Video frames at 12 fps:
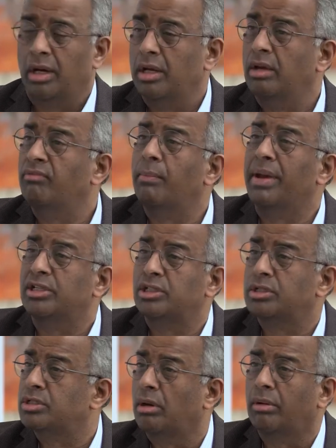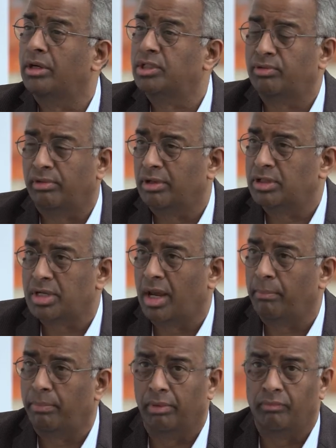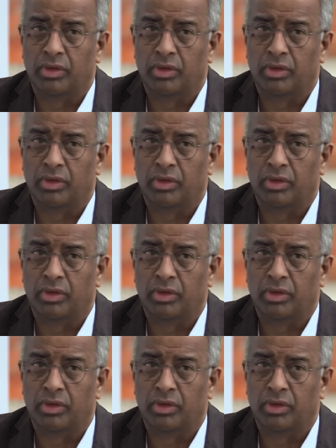information storage, for example,